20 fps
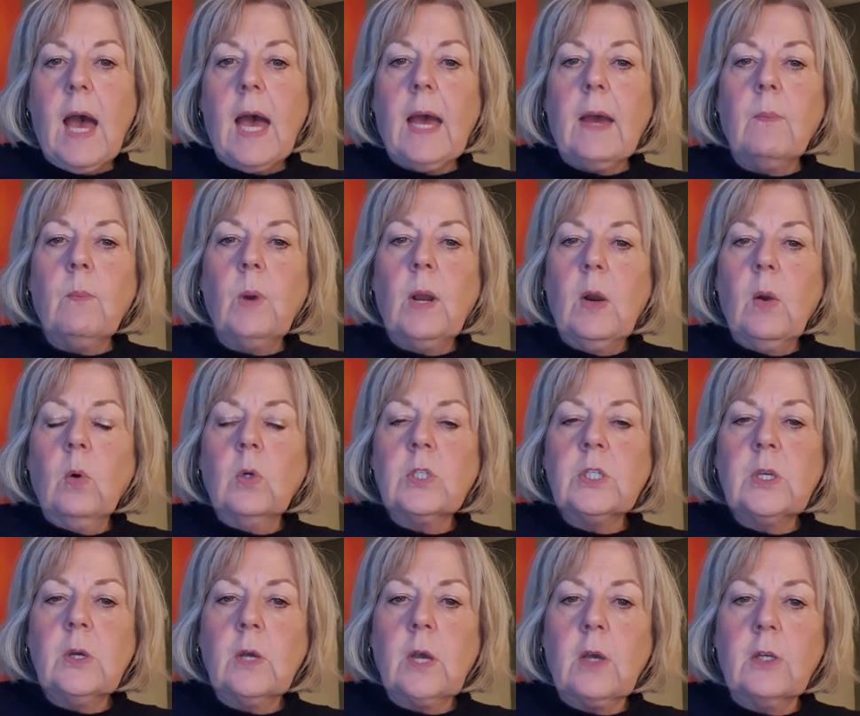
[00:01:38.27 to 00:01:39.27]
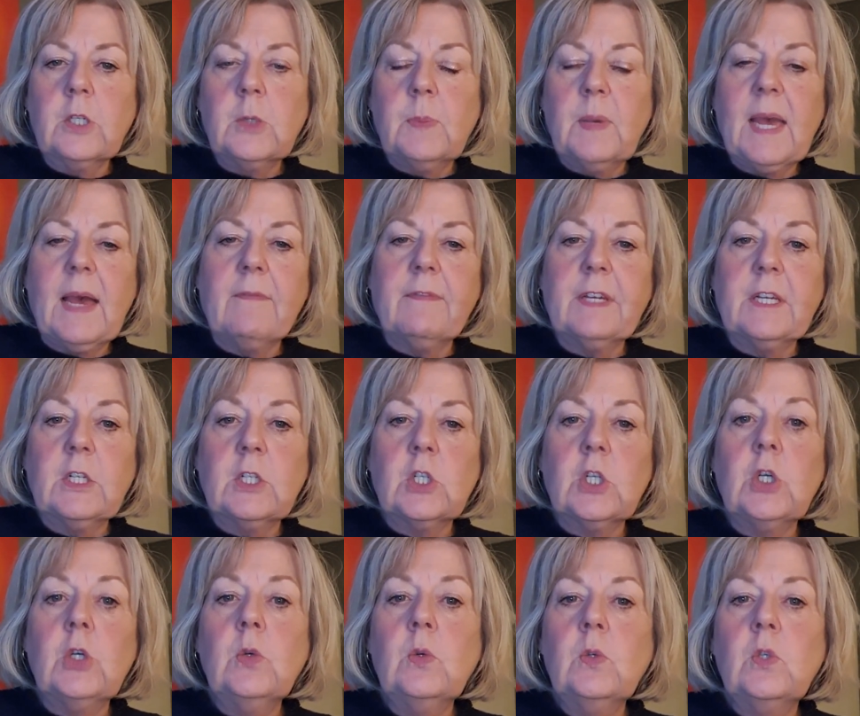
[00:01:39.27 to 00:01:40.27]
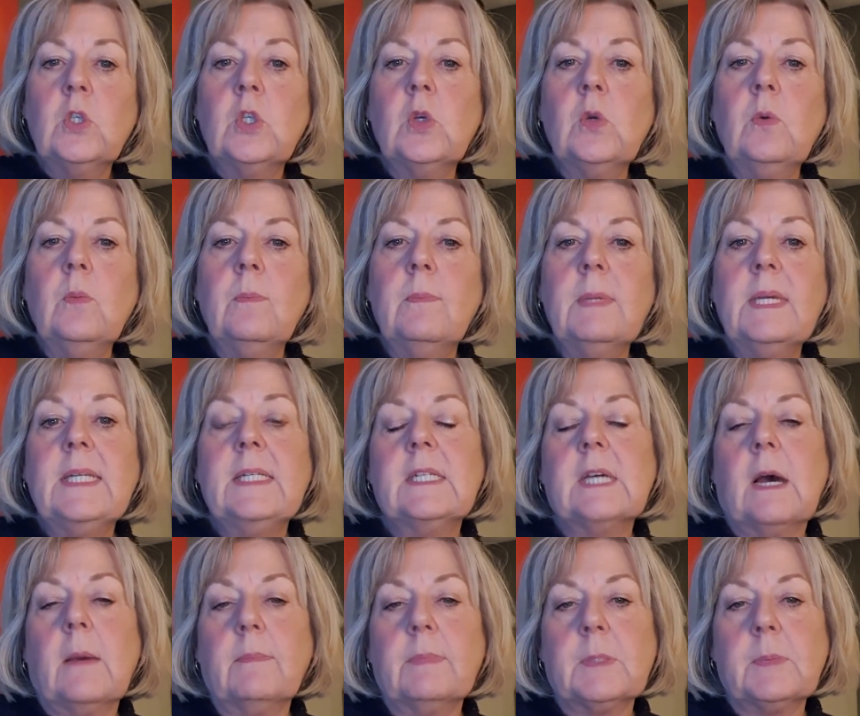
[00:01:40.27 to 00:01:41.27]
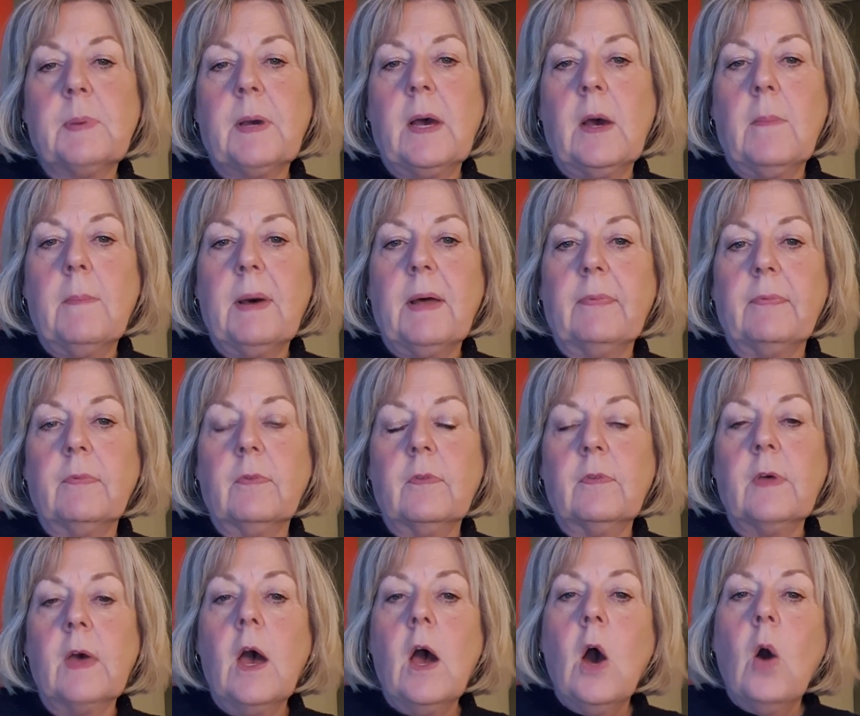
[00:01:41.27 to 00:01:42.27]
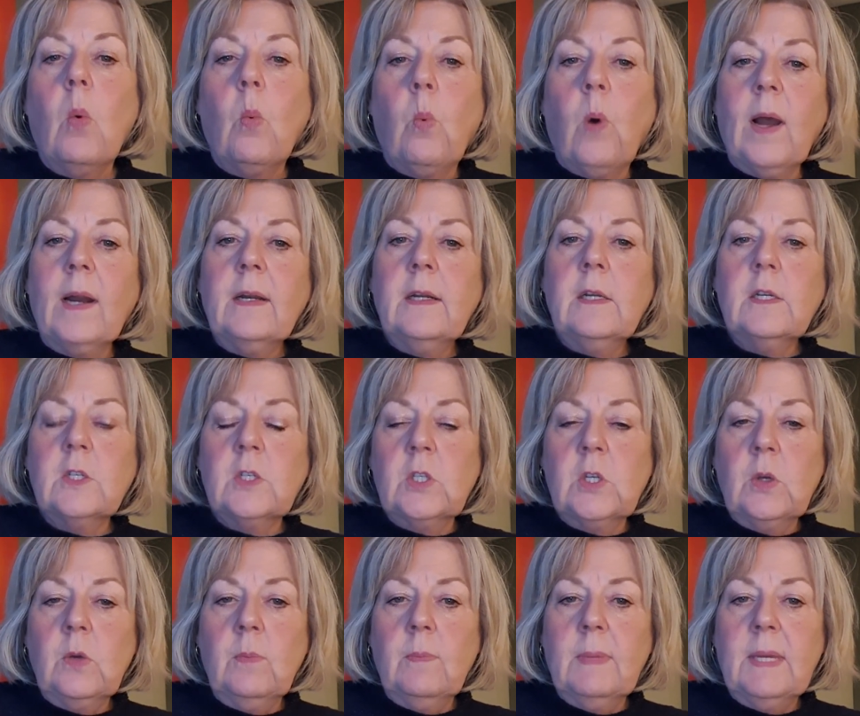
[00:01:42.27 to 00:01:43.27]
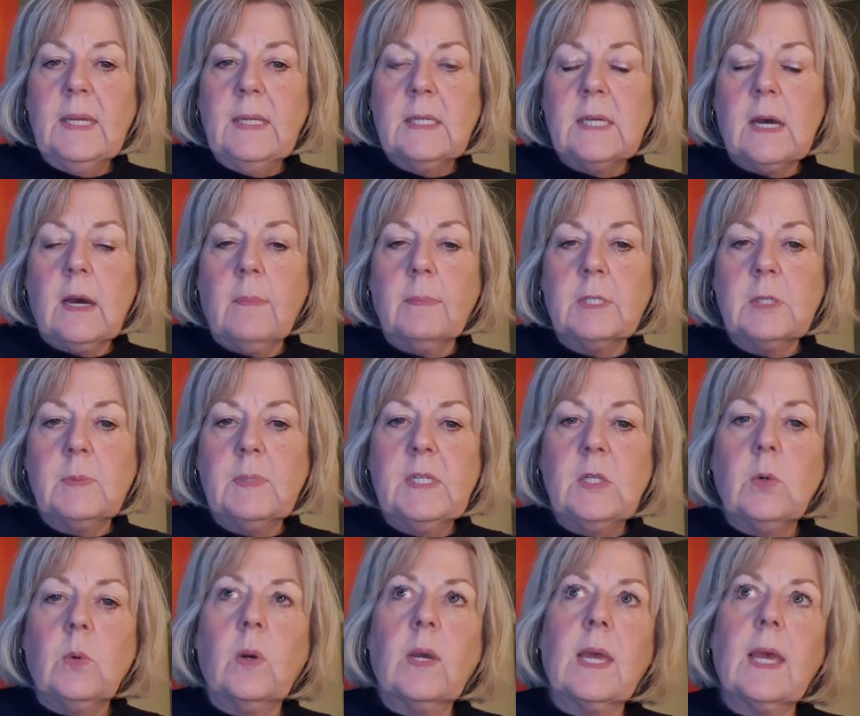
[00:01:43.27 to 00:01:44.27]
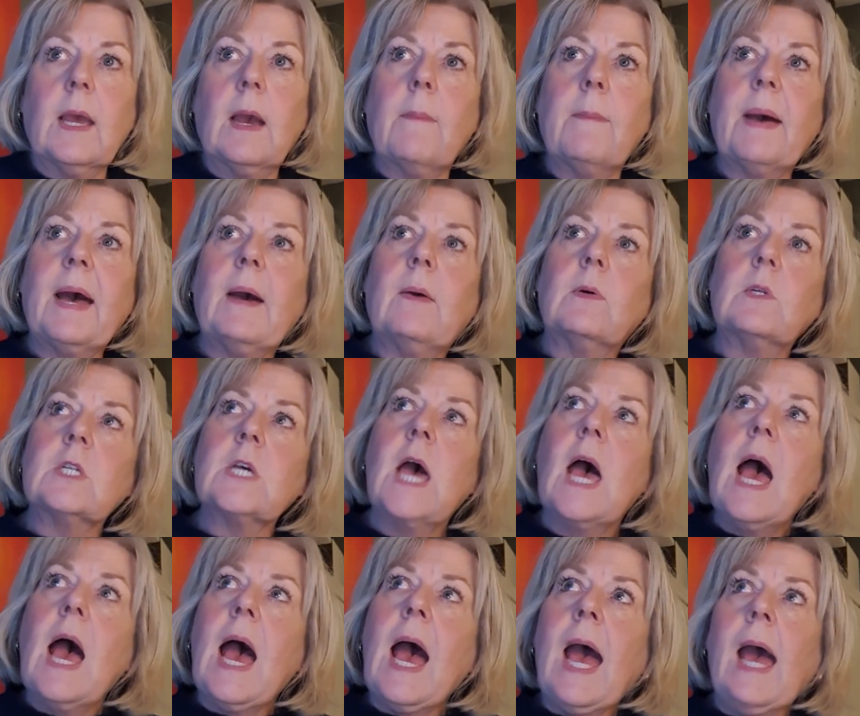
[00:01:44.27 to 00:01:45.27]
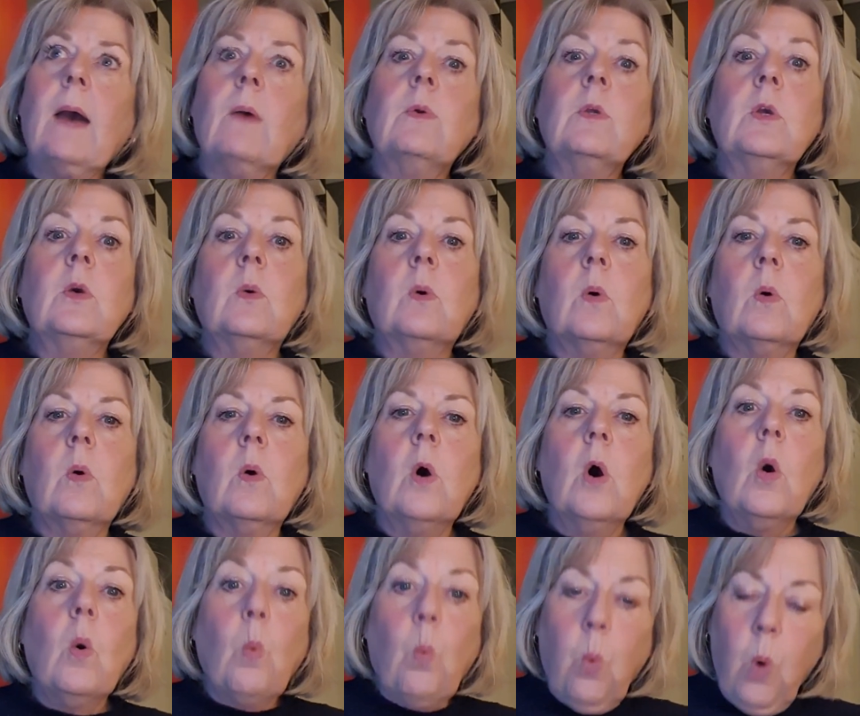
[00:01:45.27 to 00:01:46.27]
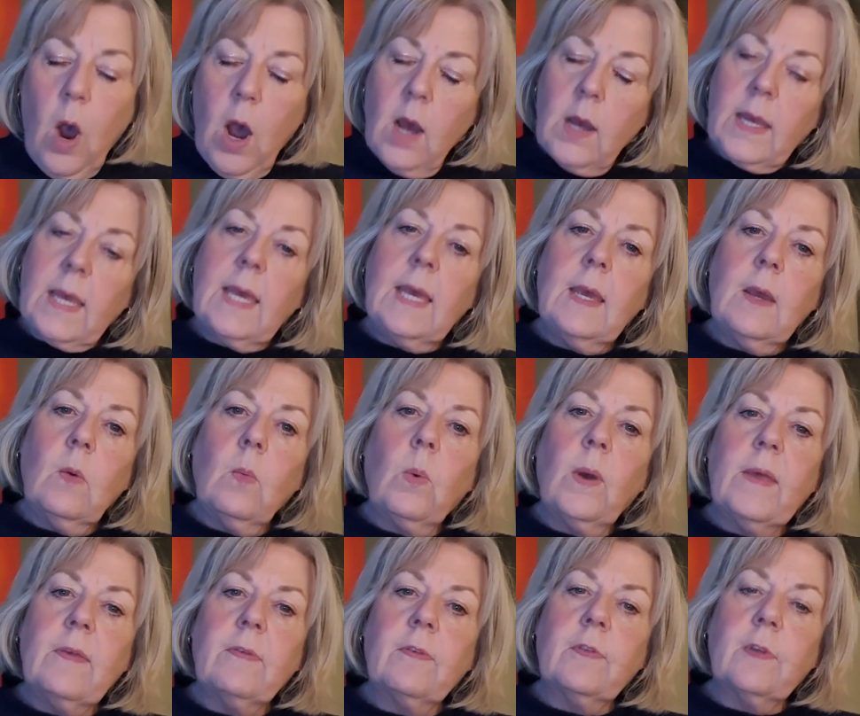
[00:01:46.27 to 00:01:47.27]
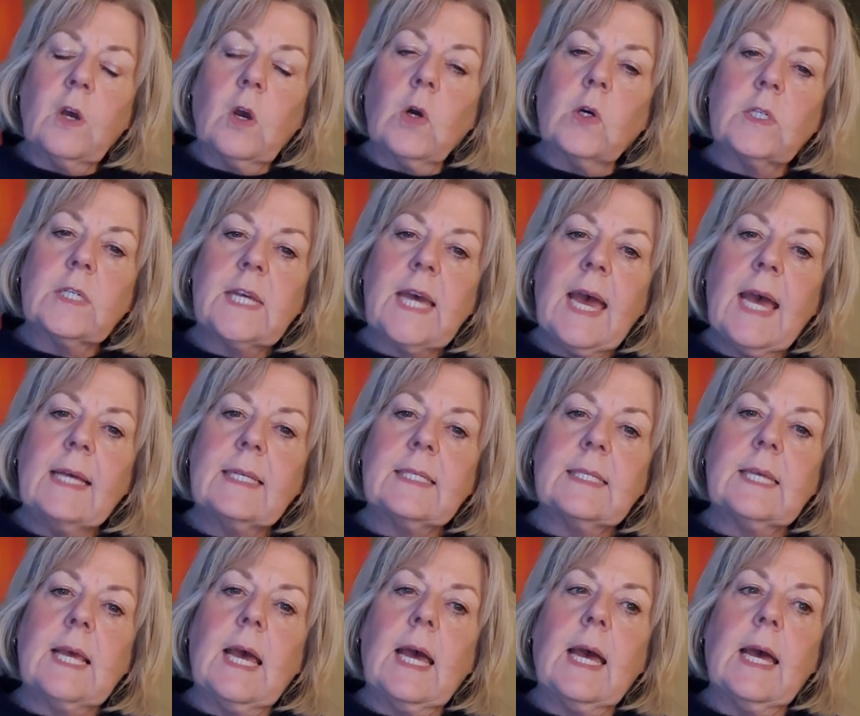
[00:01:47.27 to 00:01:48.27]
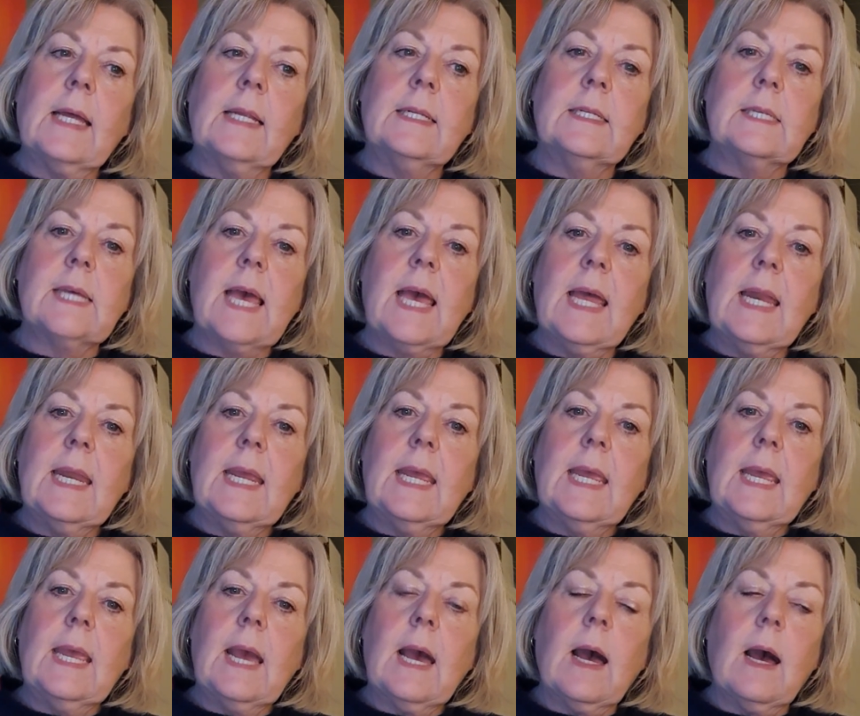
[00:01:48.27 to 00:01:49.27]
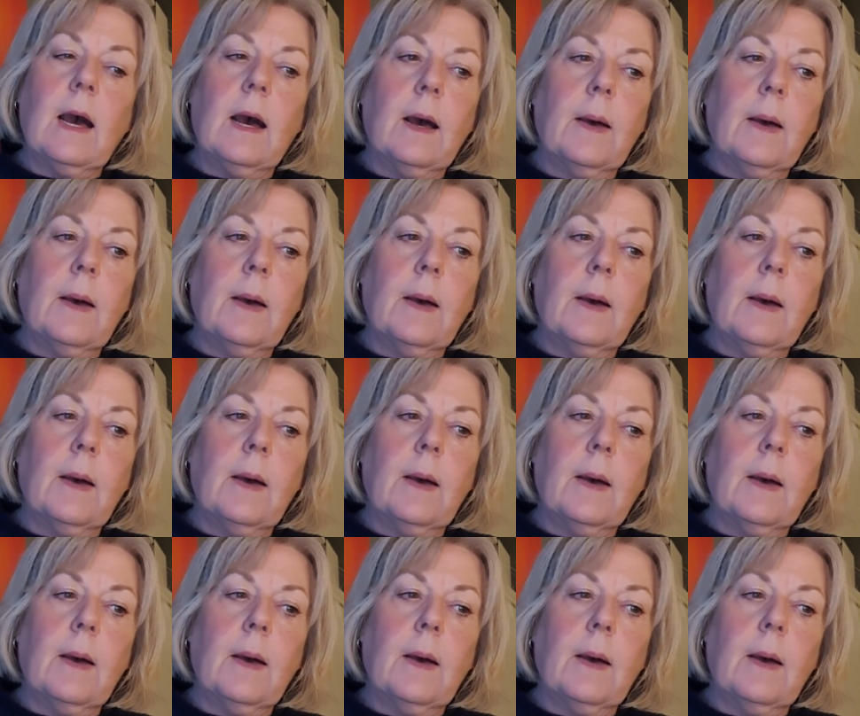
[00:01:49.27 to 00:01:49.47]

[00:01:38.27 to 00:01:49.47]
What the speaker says: And we're also going to be having two Zoom meetups per month. One Zoom meetup to be talking about how you're working with the goddess and any